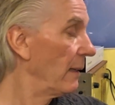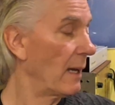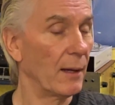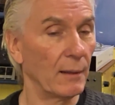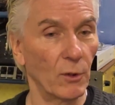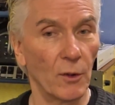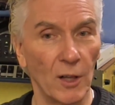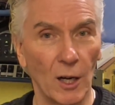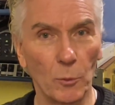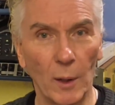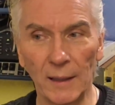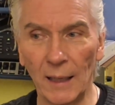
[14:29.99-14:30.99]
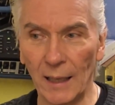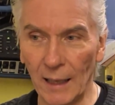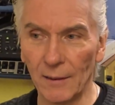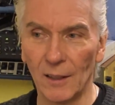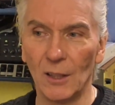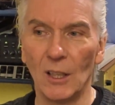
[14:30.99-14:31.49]
No, I haven't got the old one
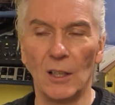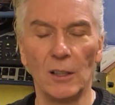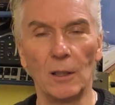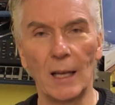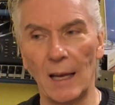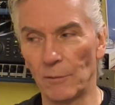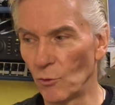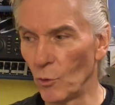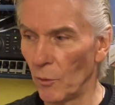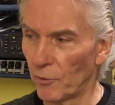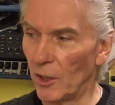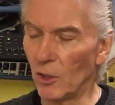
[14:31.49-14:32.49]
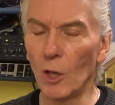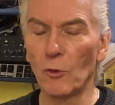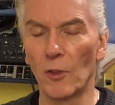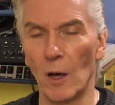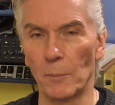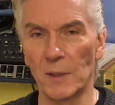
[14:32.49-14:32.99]
here. You get, with your new
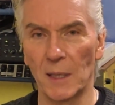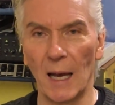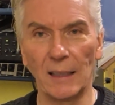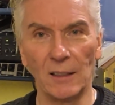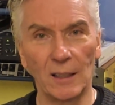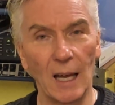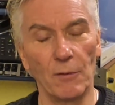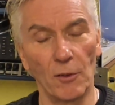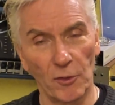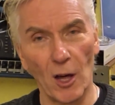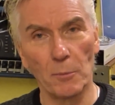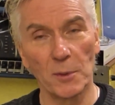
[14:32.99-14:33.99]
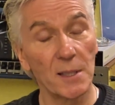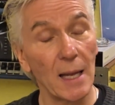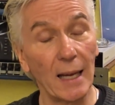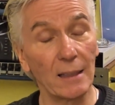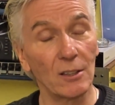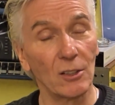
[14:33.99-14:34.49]
thermostat, you get the
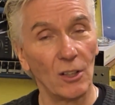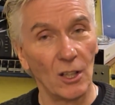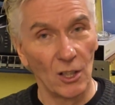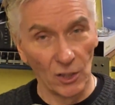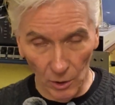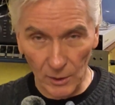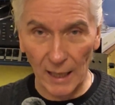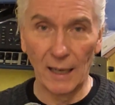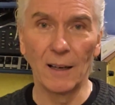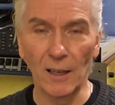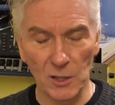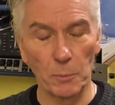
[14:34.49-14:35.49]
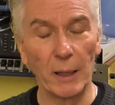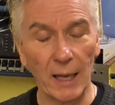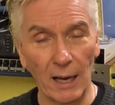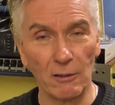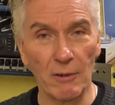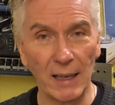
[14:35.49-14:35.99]
thermostat, you get a nice big
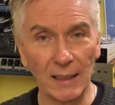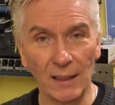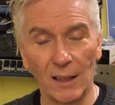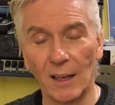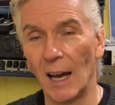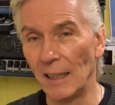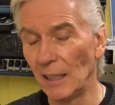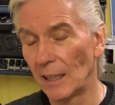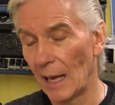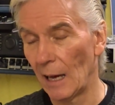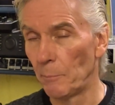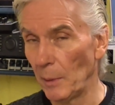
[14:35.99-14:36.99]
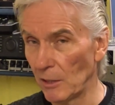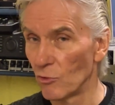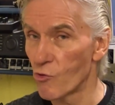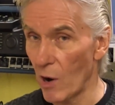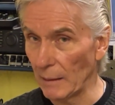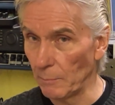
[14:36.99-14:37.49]
O-ring, and you get a bit of
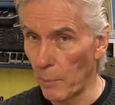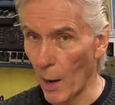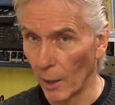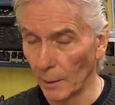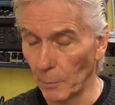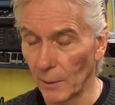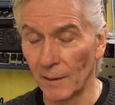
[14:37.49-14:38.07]
drain pipe.